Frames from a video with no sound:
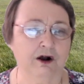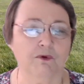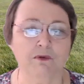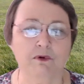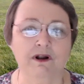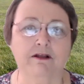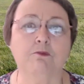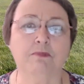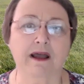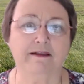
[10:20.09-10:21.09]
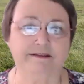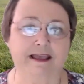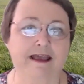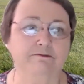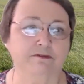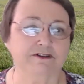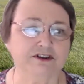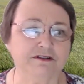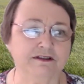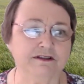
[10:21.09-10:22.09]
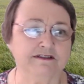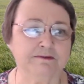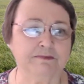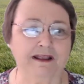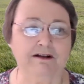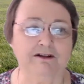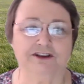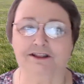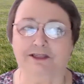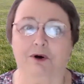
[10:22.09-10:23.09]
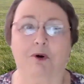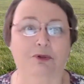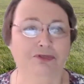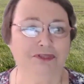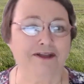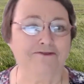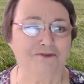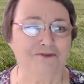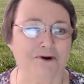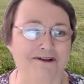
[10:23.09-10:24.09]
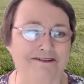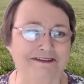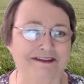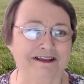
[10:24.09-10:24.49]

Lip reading: Or we want to go buy a sandwich that somebody else did the whole thing for us.